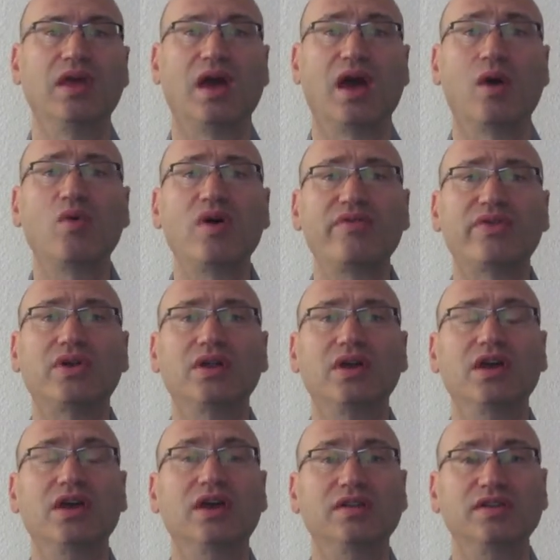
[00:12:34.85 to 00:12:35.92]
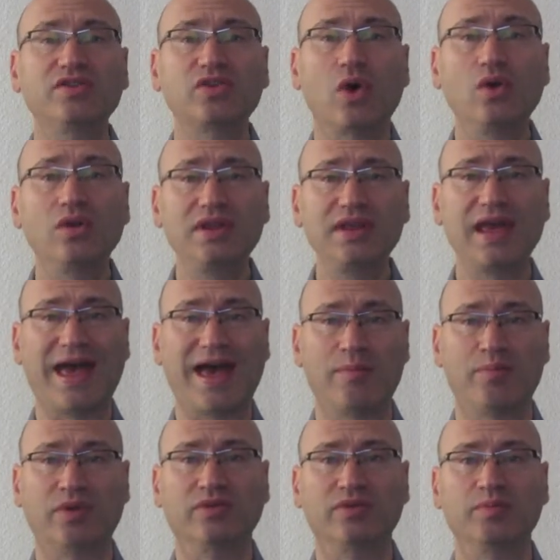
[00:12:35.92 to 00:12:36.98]
However, this only
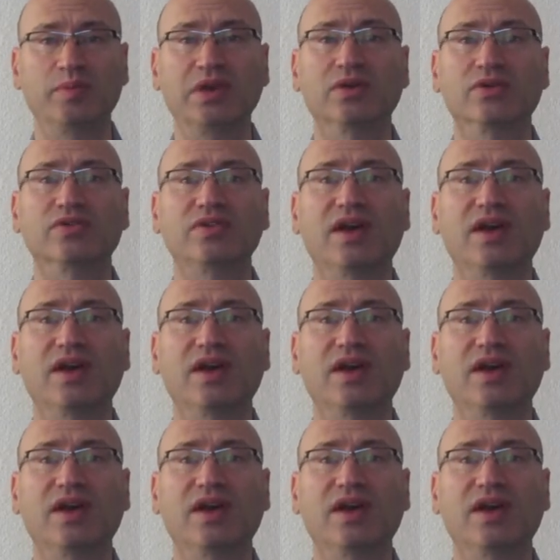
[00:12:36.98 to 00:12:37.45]
happens because